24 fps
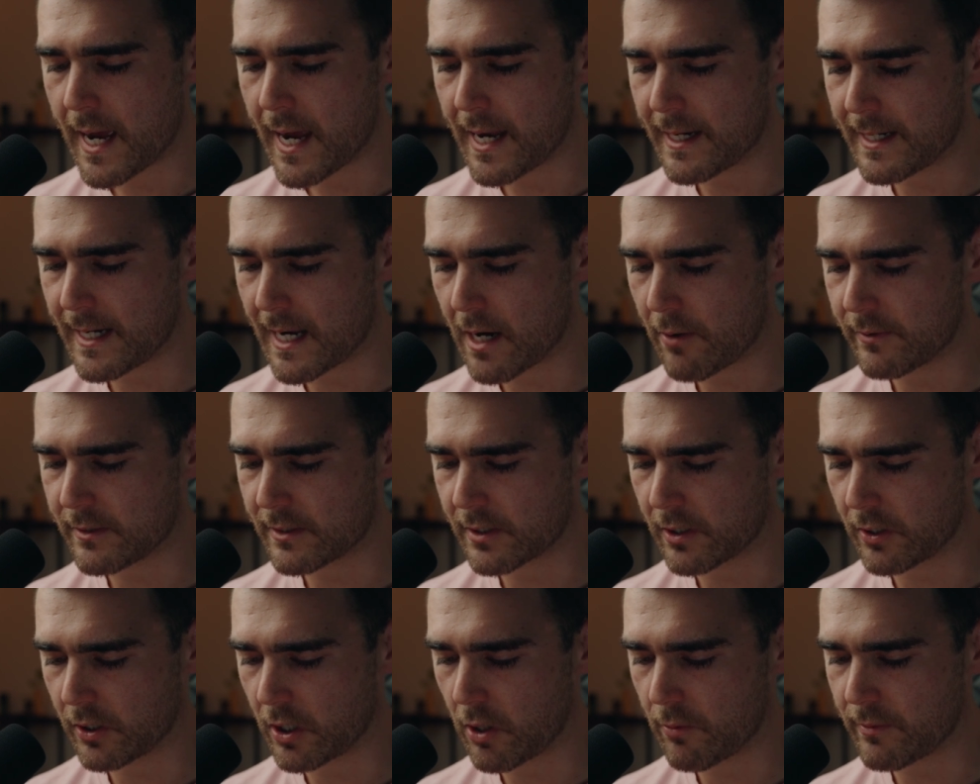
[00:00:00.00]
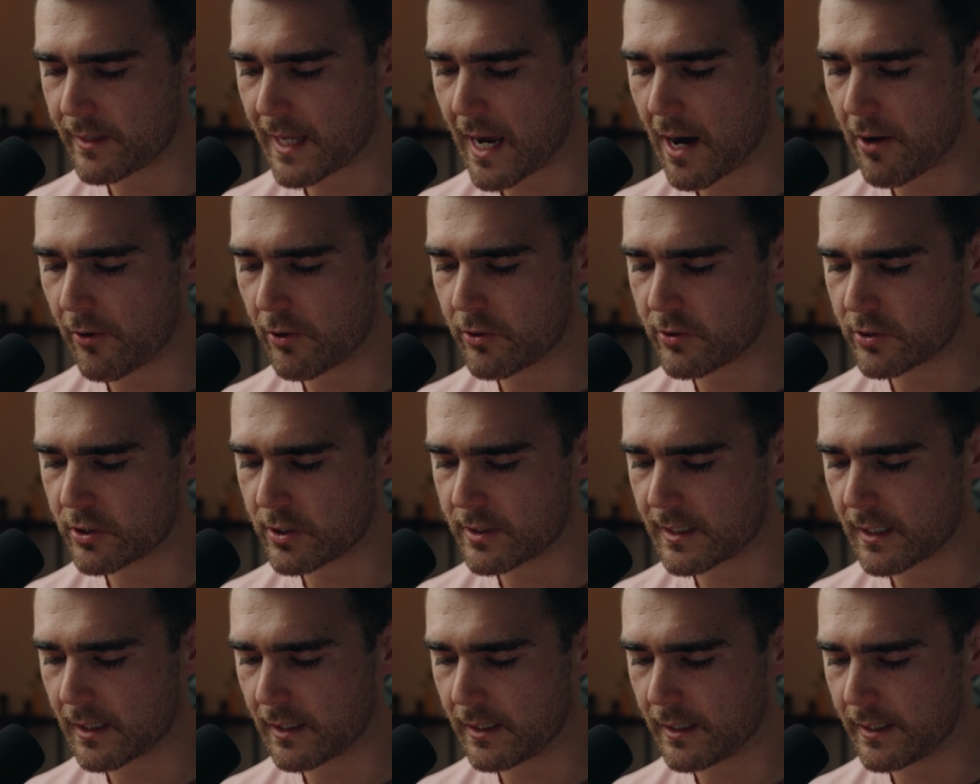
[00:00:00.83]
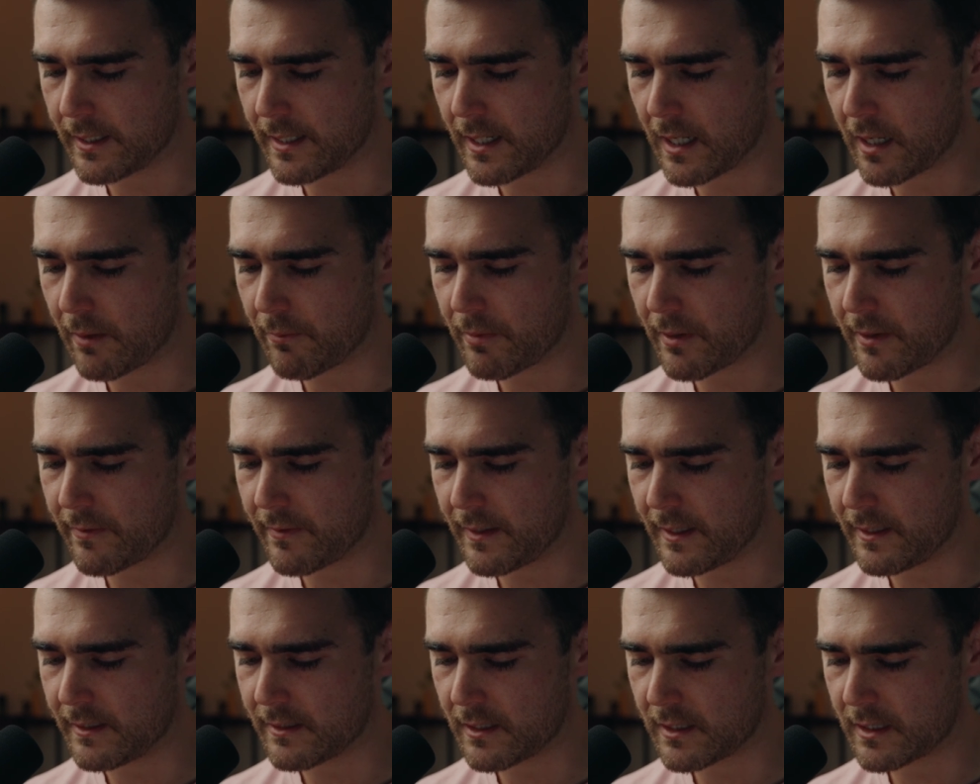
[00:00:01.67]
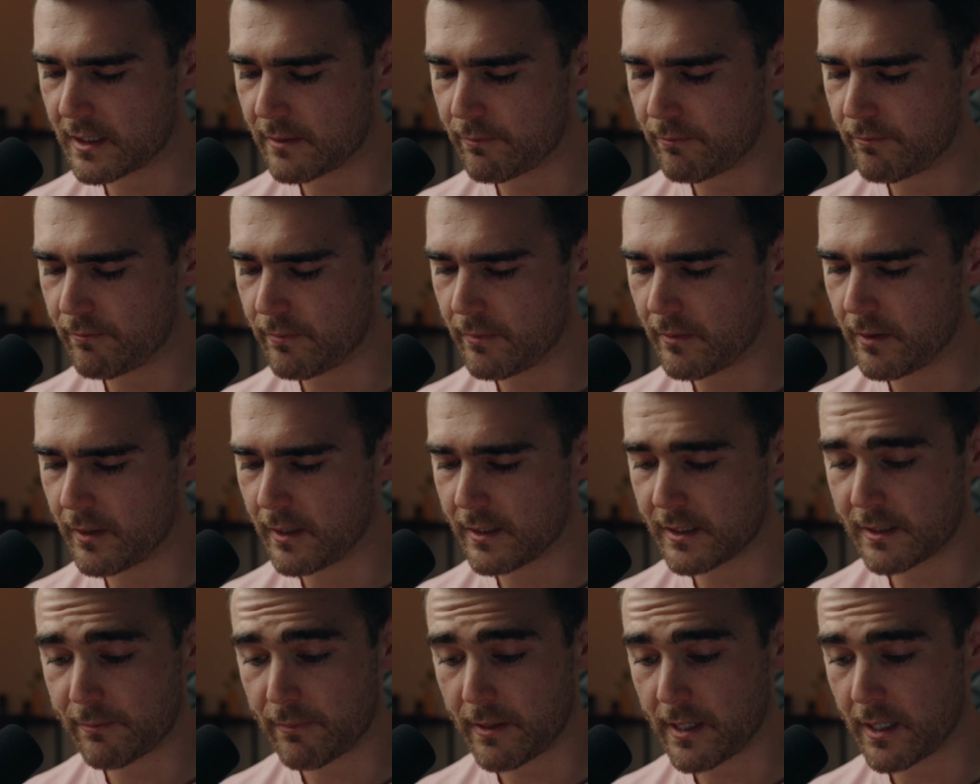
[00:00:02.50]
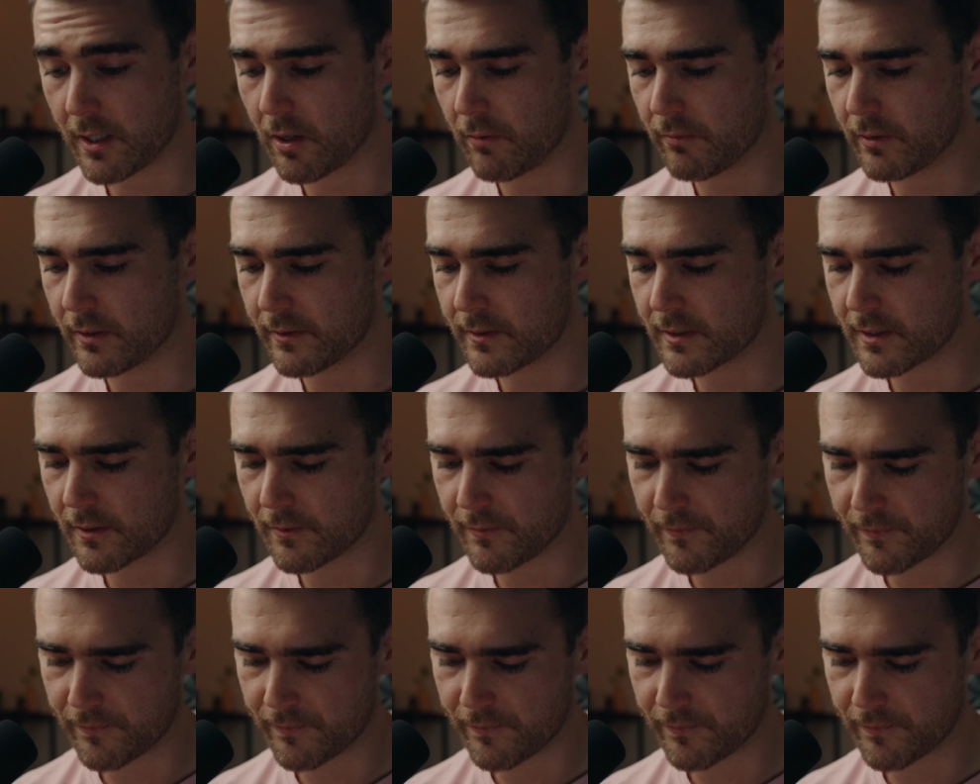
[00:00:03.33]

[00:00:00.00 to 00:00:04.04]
And now we're just going to go with arrows just to clear up these spear goblins.